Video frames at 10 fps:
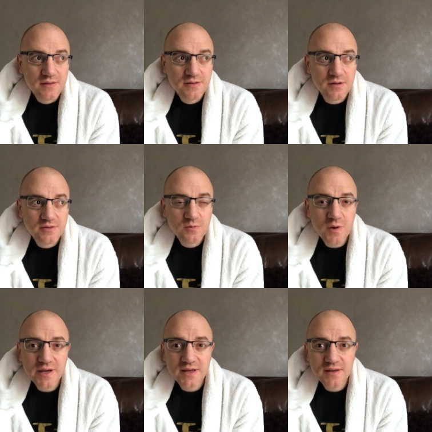the, the
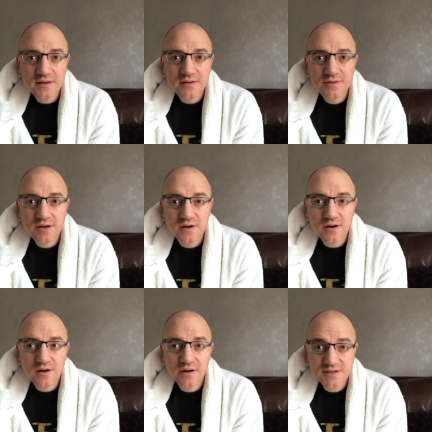way that
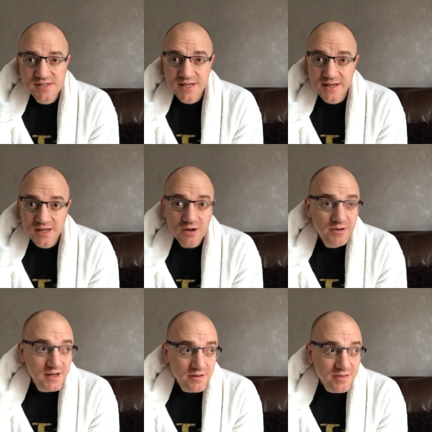I see it
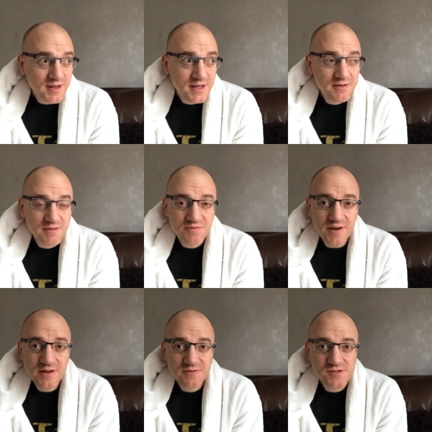going, I think it, it
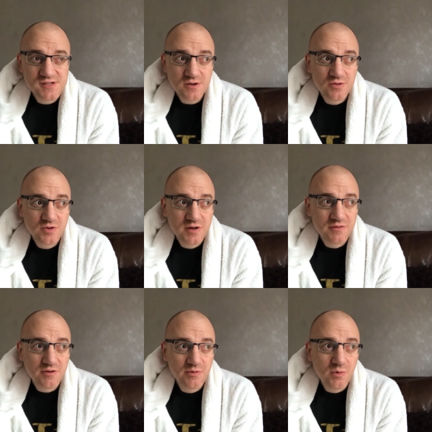favours Andre
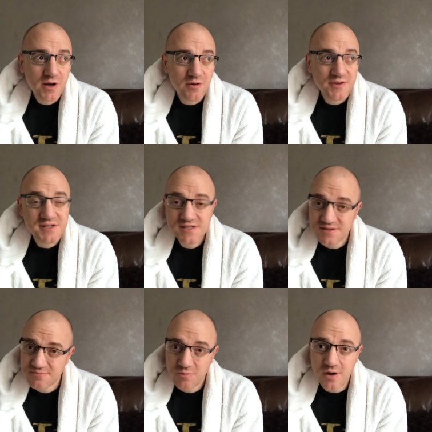very well, and this
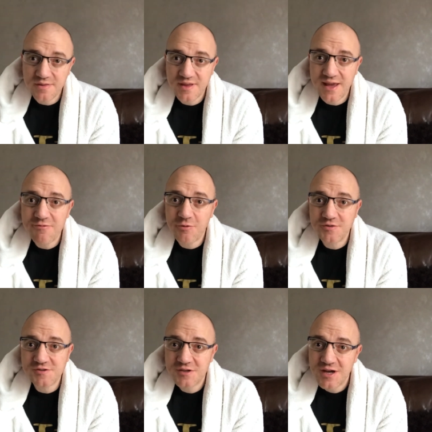is what I think
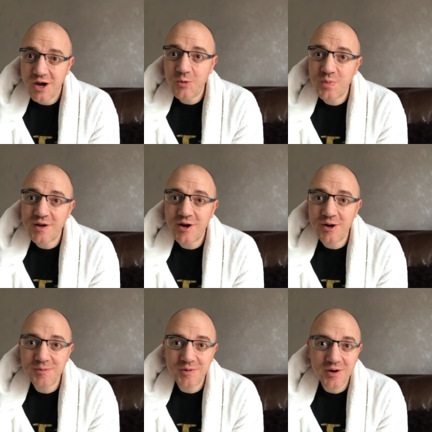everyone's hoping that
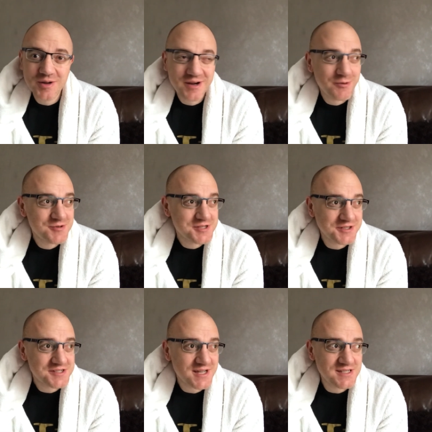I, I, I was
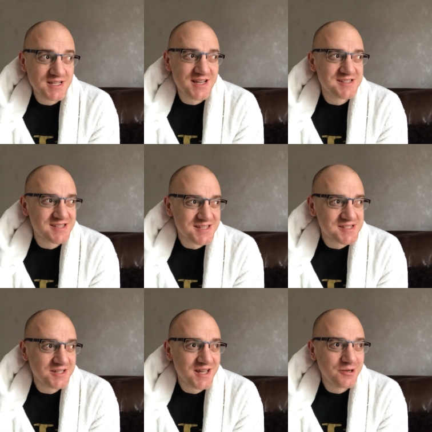going to say is, yes,
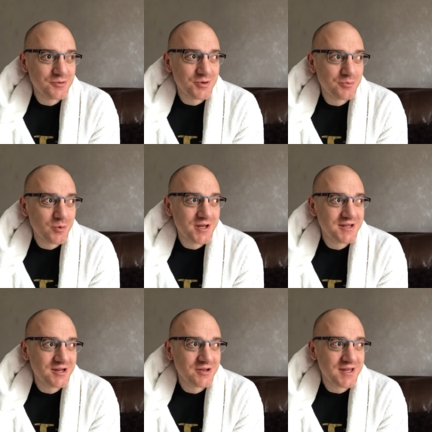that's a nailed-on win,
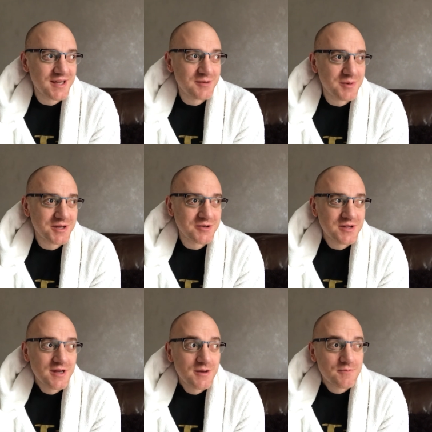you know, get your money on.
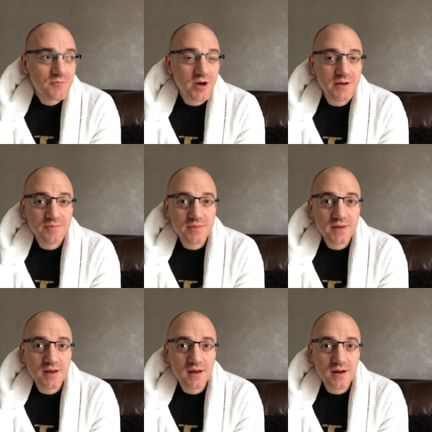Right,
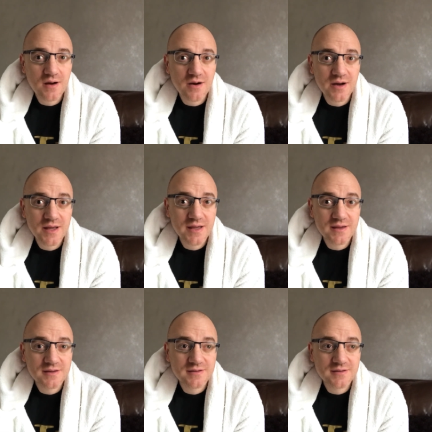I,